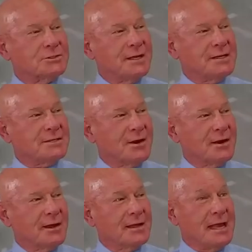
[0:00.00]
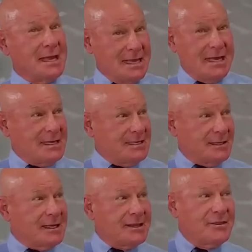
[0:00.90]
attendance area.
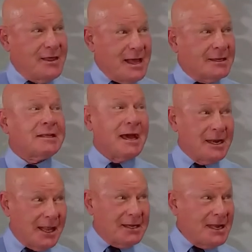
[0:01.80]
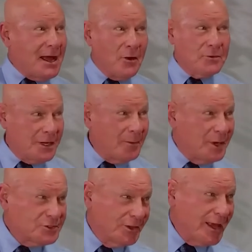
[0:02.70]
Then, kind of like now, not
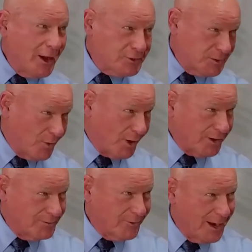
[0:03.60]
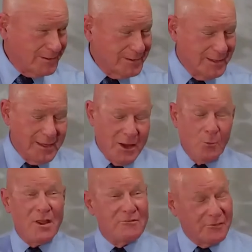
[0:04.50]
much on the housing market, right? Mm-hmm.
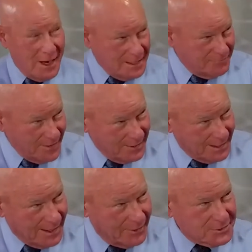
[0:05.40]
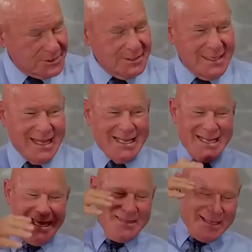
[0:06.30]
We finally found a house.
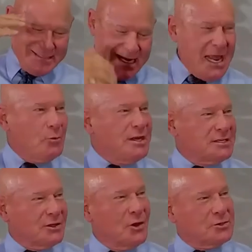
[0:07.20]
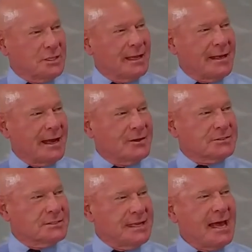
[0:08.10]
The day we closed on that
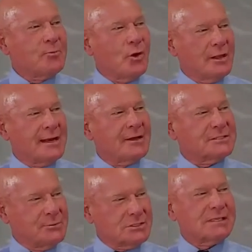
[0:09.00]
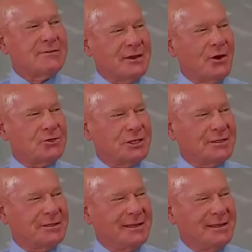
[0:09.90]
house, Tad Boyle announced he was leaving coaching